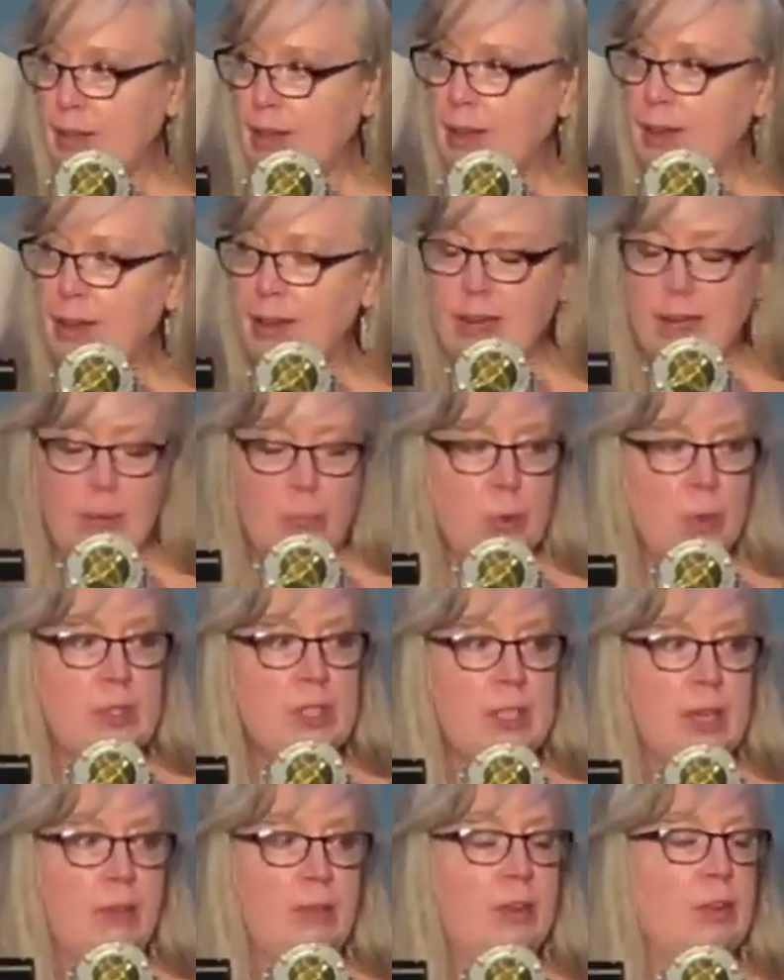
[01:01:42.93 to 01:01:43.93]
on April
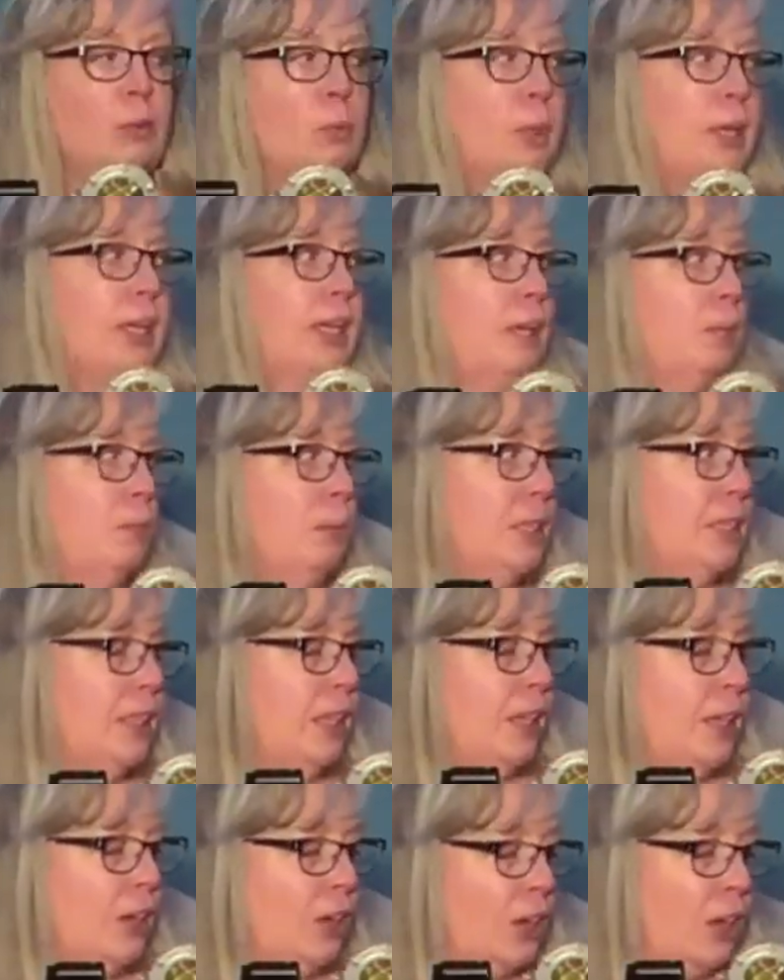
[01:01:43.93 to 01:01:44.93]
7th, we keep
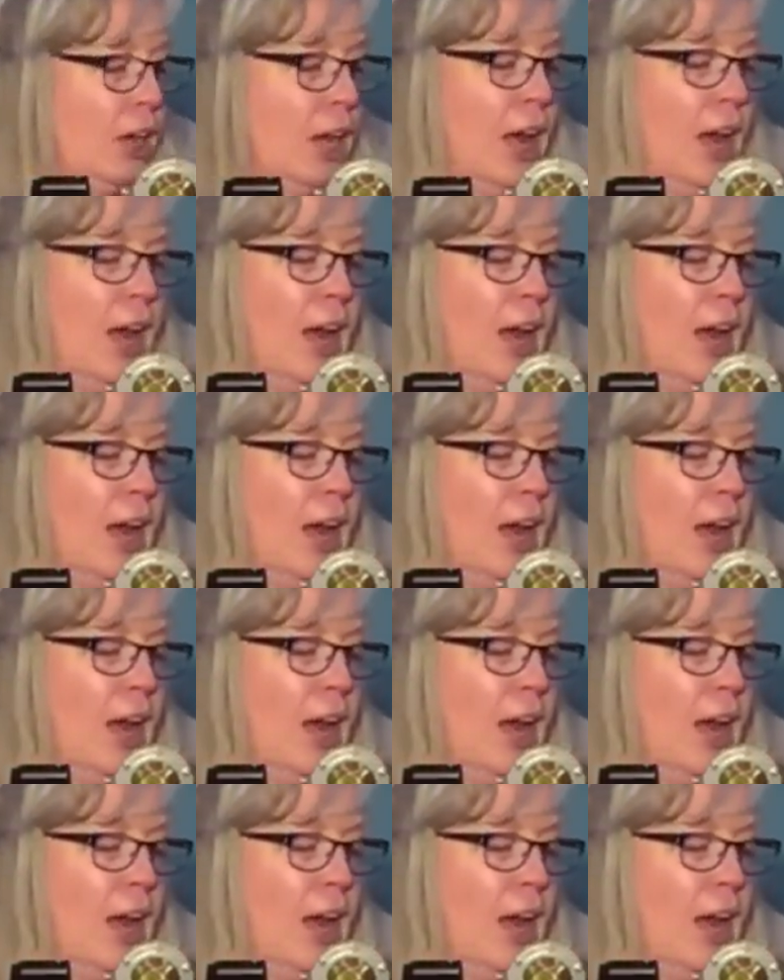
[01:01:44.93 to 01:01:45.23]
busy here.